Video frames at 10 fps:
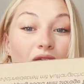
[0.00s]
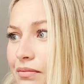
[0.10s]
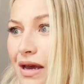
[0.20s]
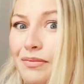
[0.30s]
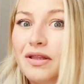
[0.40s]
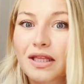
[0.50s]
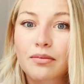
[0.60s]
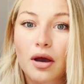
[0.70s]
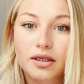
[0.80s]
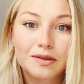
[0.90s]
Maybe the
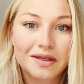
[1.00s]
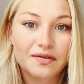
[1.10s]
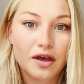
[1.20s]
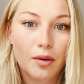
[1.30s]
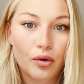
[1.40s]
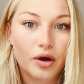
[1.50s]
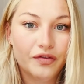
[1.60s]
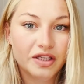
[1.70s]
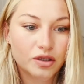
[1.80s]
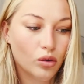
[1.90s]
most expensive thing I bought in
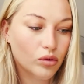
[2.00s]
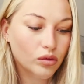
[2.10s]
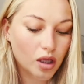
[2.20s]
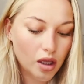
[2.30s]
this haul,